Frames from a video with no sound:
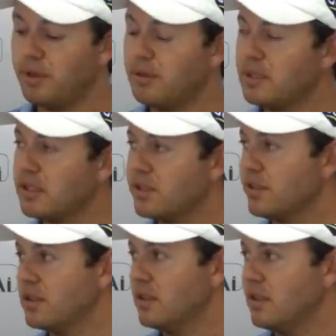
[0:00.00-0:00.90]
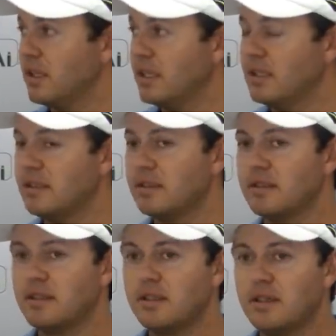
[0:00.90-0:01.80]
Yeah, pretty much.
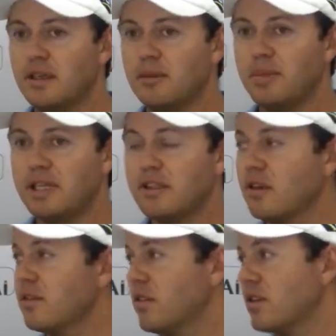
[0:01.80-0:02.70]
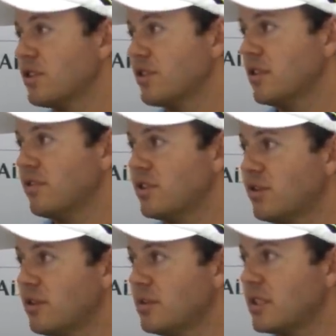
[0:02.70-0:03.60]
Played the whole last year, every
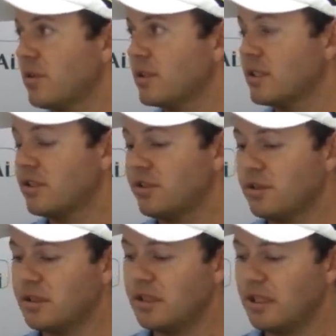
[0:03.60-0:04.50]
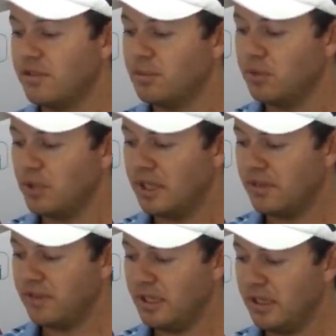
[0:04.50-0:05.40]
tournament I wanted to, and didn't have to pull out
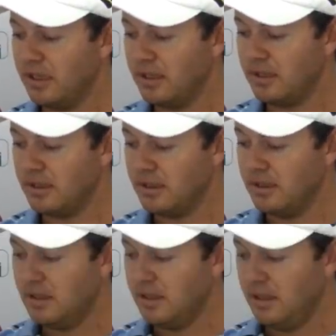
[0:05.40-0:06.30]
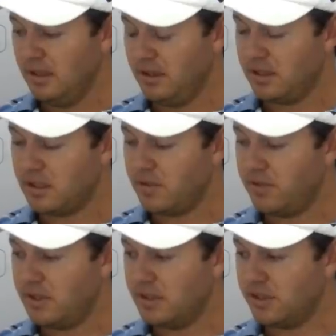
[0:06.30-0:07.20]
of any. So
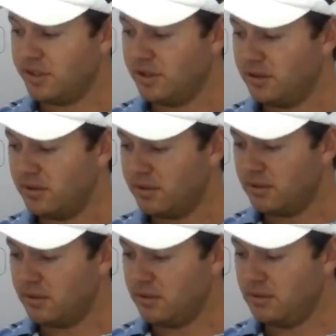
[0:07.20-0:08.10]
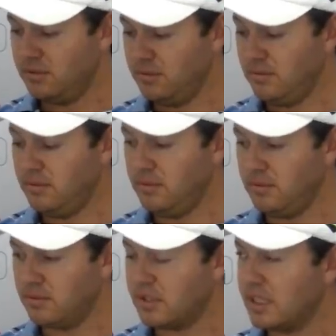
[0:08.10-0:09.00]
hopefully this year,
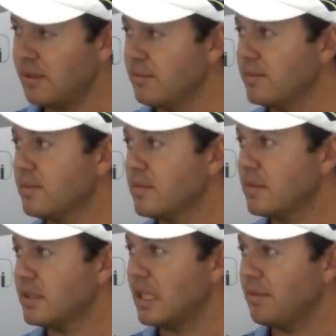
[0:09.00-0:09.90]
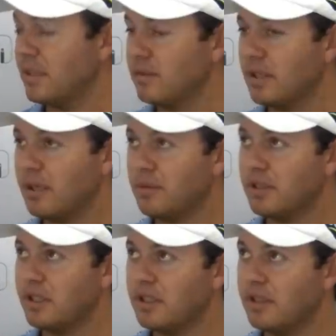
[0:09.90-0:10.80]
the same thing will
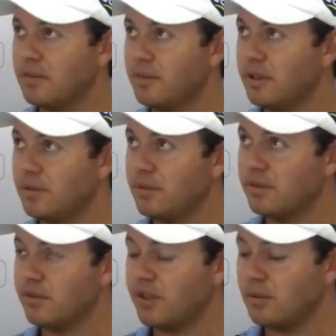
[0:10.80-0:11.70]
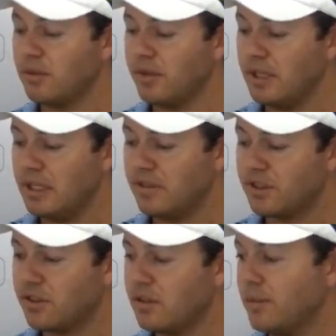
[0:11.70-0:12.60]
happen. No trouble really, I
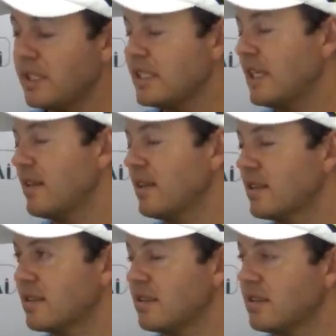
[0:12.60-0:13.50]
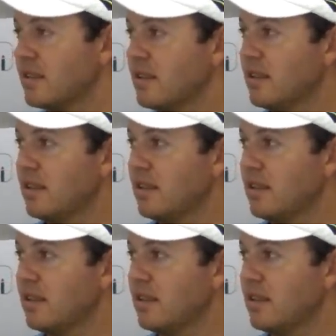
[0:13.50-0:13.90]
just got to maintain things and